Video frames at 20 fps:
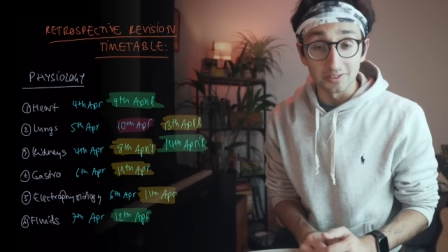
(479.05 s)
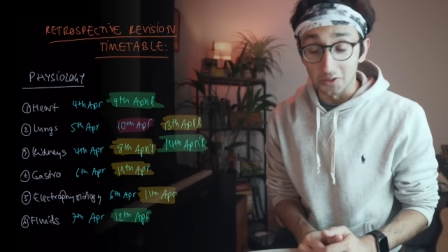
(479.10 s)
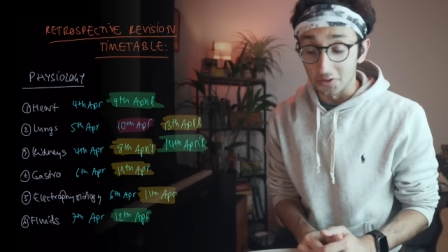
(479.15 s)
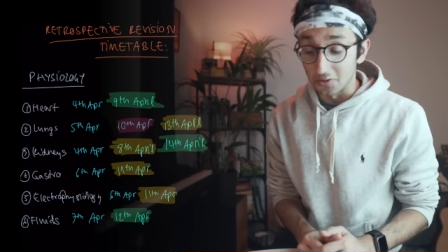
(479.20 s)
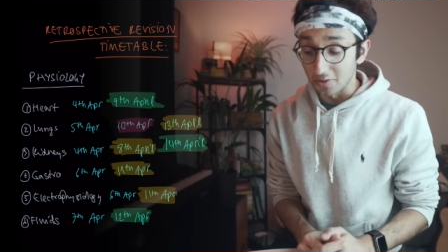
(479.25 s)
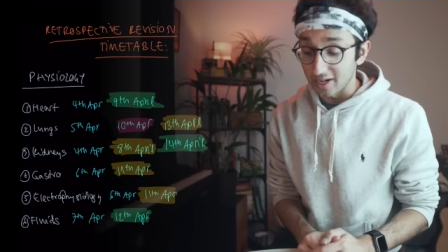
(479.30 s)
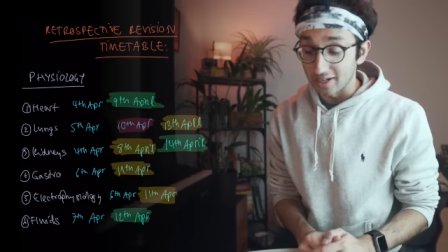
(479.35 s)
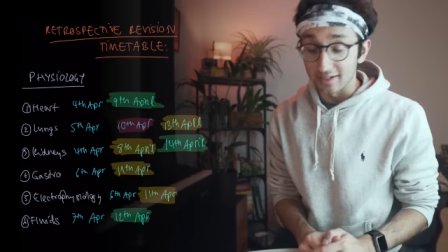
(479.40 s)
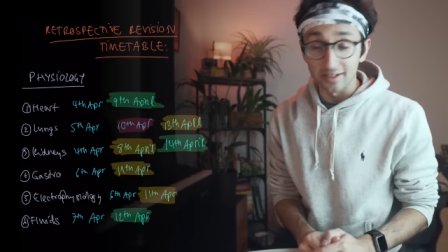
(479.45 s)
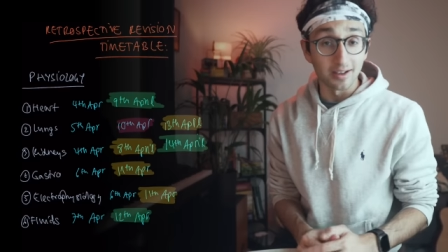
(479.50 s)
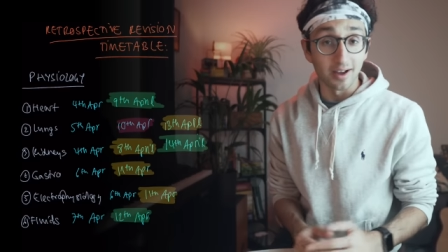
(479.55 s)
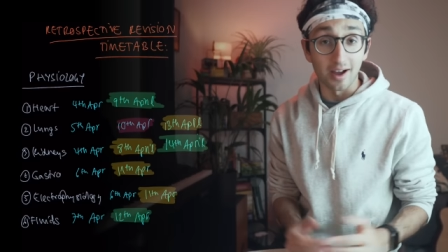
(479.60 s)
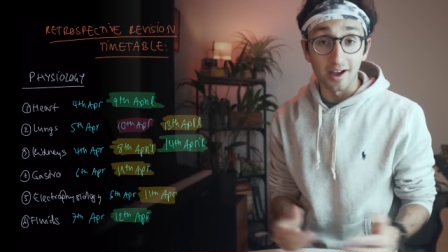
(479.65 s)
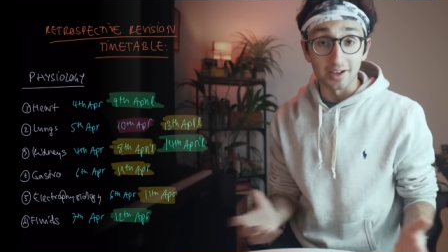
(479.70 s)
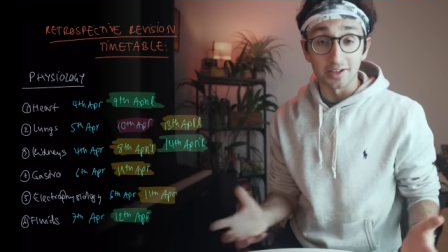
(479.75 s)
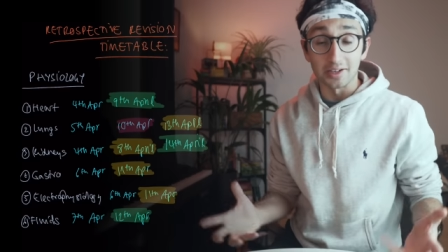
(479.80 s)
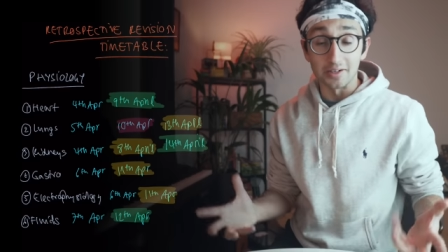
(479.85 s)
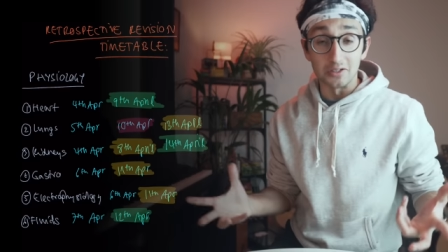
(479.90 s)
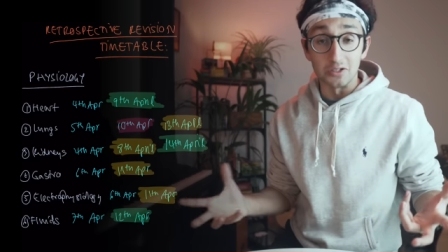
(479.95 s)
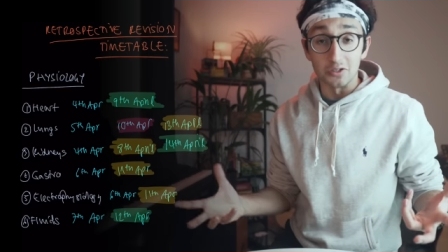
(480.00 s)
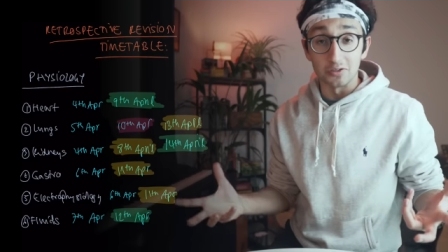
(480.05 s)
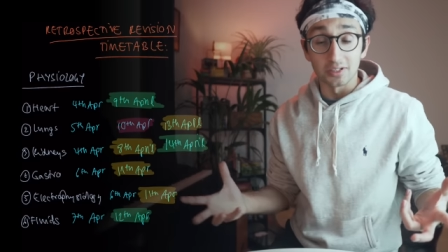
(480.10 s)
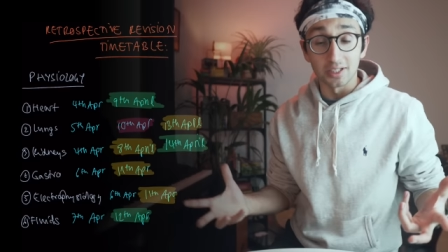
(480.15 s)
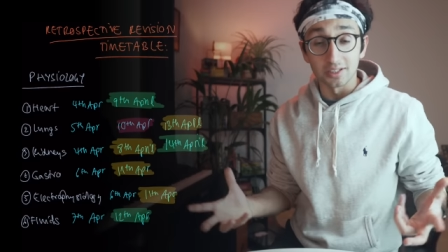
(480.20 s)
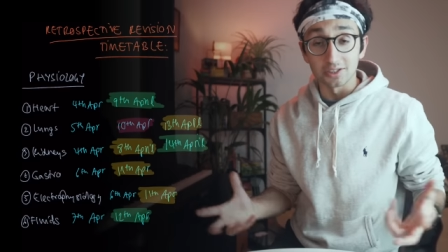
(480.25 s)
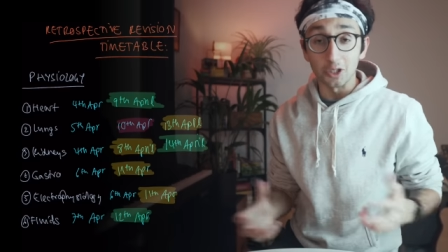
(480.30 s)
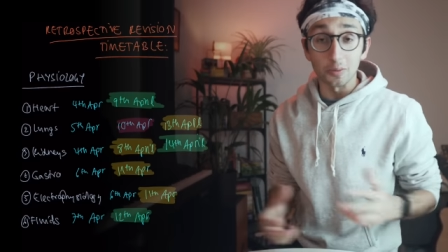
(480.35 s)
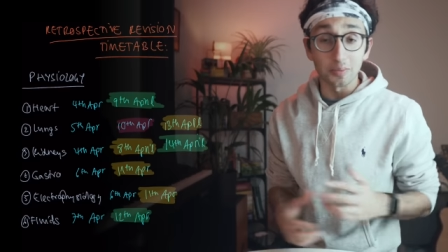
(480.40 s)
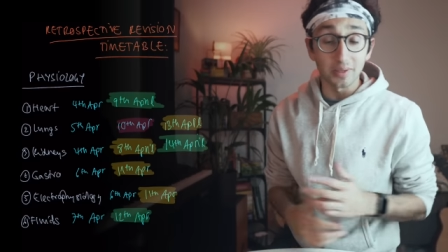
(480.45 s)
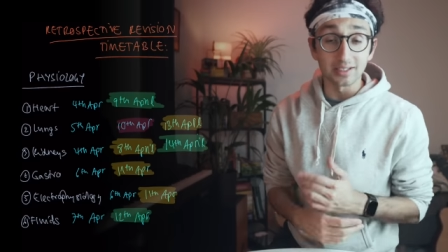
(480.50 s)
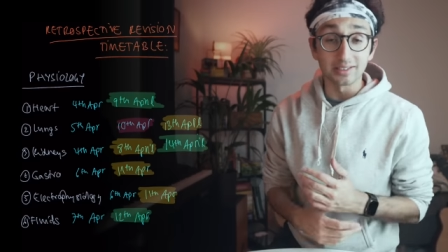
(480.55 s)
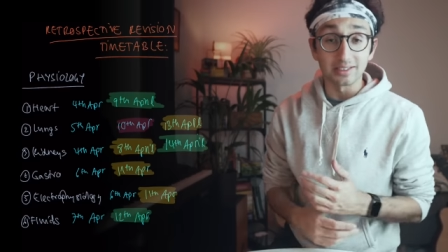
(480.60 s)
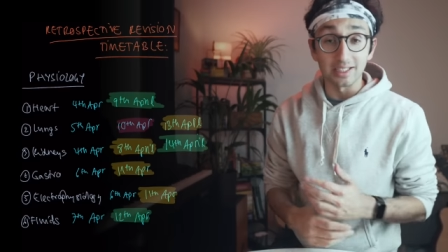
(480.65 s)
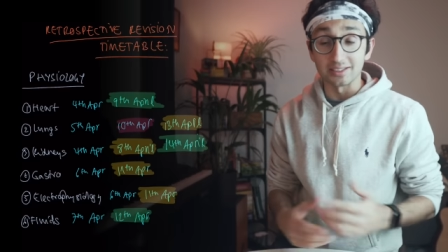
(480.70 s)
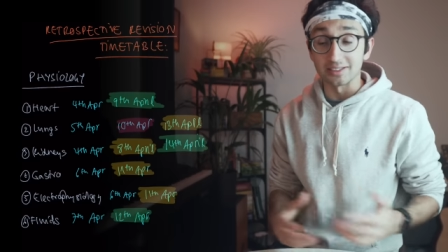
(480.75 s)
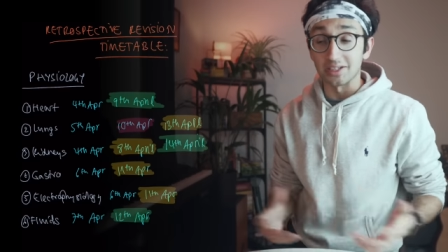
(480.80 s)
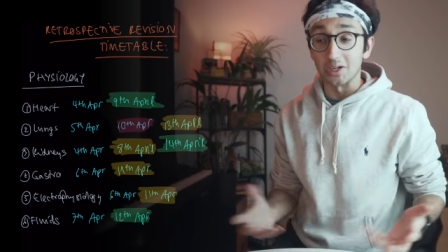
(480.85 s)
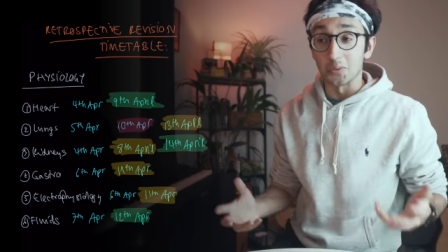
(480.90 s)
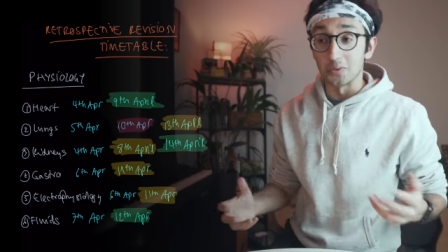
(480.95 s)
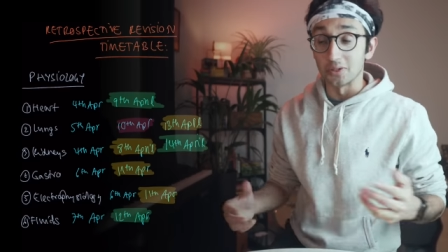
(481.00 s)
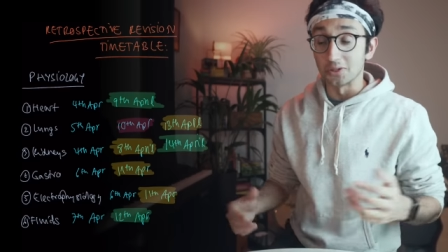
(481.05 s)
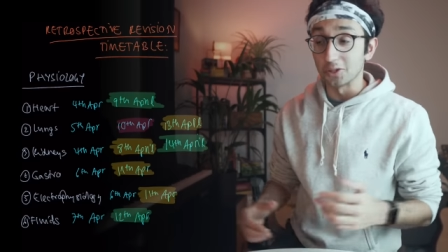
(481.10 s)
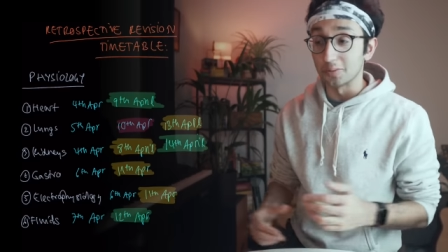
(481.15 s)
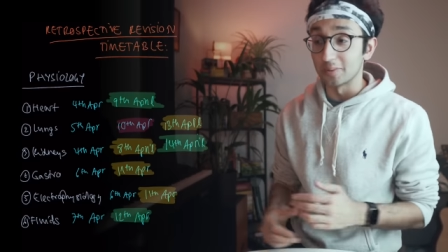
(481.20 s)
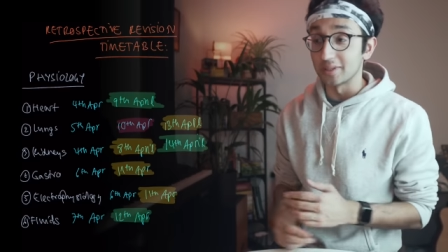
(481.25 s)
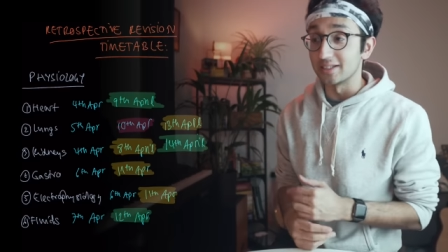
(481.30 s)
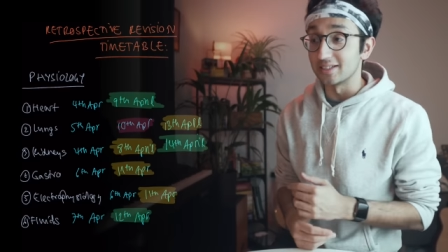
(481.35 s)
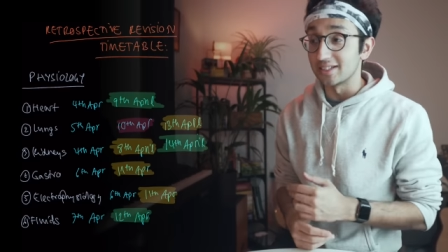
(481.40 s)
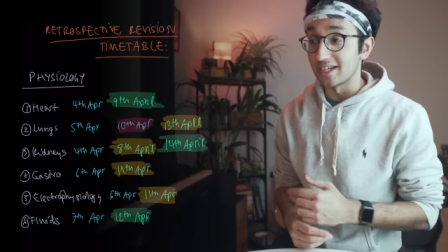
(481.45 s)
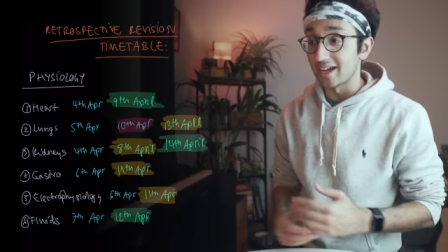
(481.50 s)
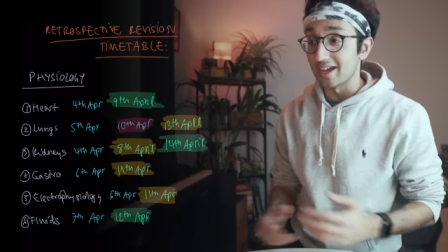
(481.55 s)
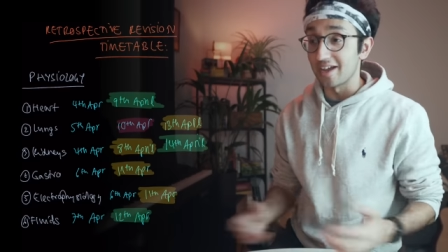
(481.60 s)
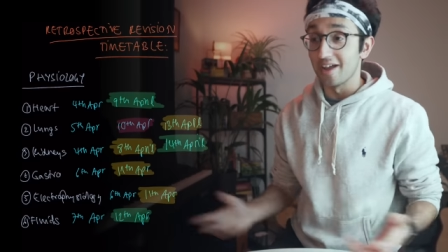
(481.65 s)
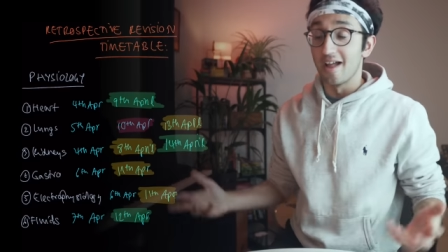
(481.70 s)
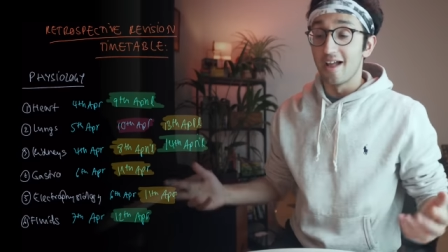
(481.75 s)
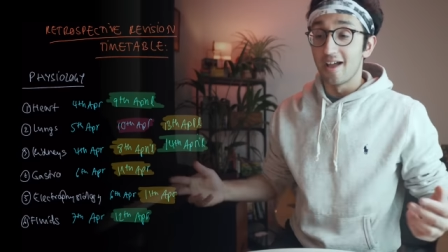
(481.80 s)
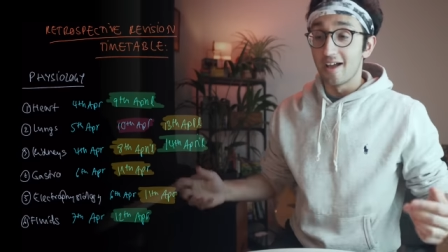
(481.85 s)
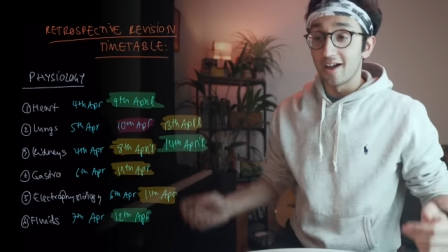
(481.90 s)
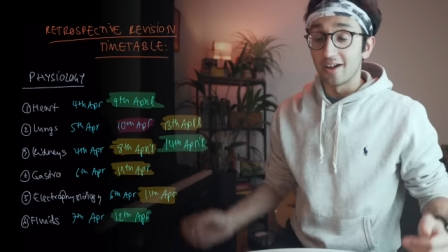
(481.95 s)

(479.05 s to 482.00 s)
So great, I can do 6 topics. That's like 1 topic a day.